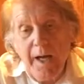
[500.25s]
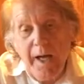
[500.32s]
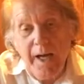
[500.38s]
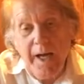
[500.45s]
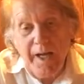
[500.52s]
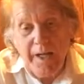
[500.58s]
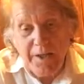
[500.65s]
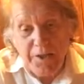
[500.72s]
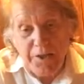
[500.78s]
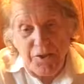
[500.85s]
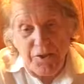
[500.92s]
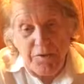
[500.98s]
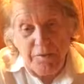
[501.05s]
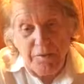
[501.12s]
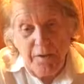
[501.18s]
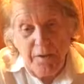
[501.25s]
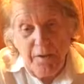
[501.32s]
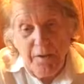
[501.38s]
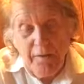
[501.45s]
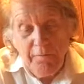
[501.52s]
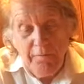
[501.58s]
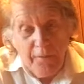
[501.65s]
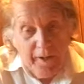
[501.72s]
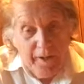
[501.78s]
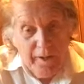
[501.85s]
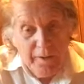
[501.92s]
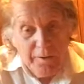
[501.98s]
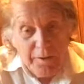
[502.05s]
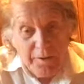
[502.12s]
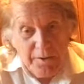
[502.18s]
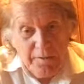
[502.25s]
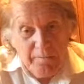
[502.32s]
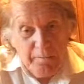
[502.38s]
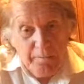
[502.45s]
has filed